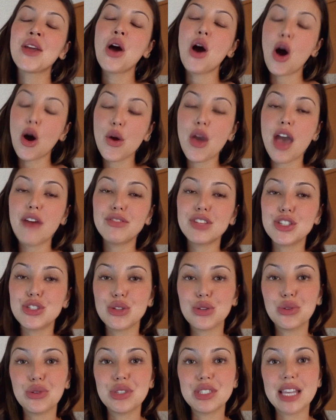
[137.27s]
All you have to
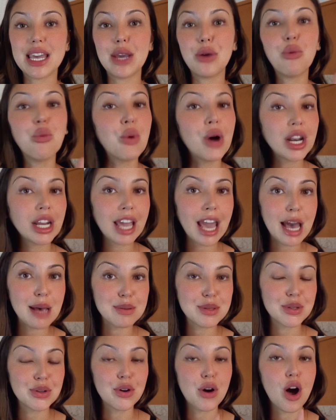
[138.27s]
do is take one
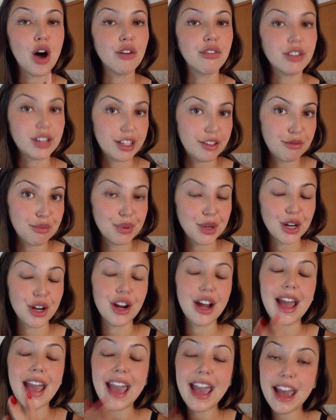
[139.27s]
capsule of
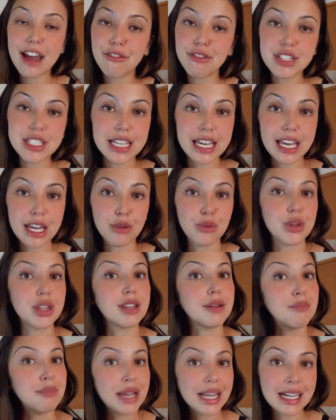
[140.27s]
LivPure every day
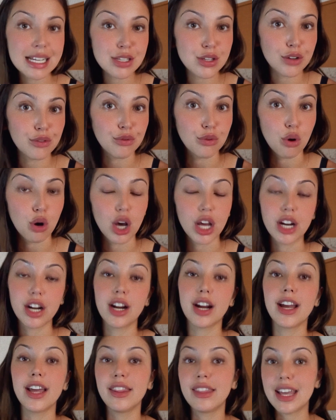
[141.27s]
with a big glass of
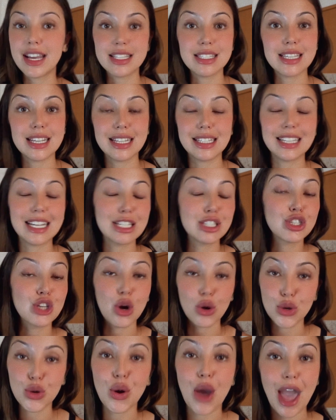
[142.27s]
water and that's it. That's
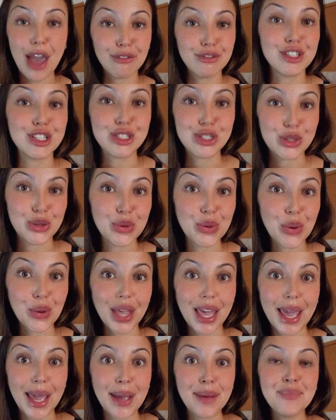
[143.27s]
all you have to do,
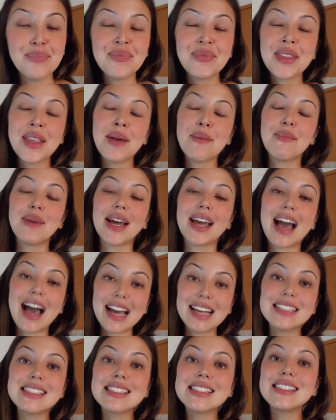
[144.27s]
okay? But
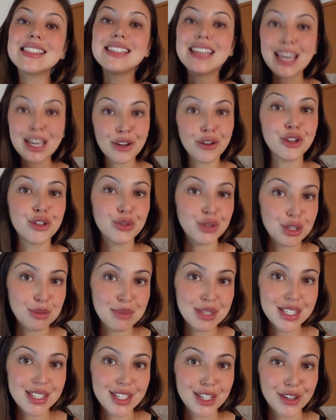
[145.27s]
guys, take your
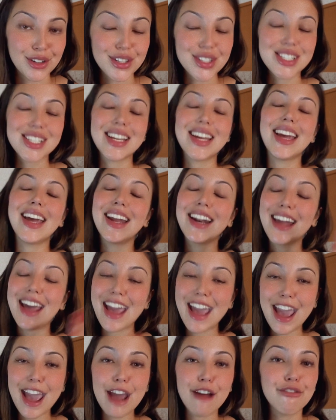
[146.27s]
treatment seriously in
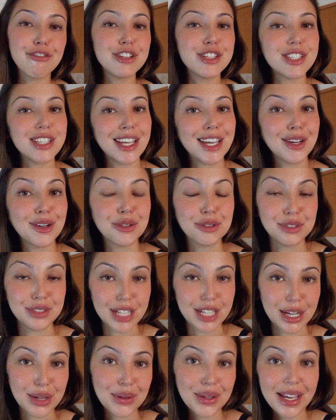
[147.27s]
every single
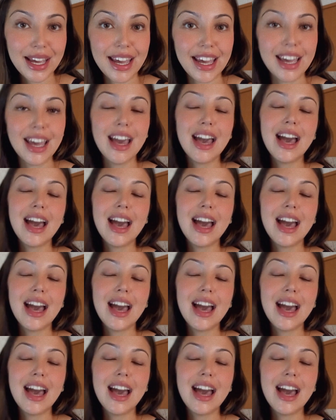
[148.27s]
day, okay?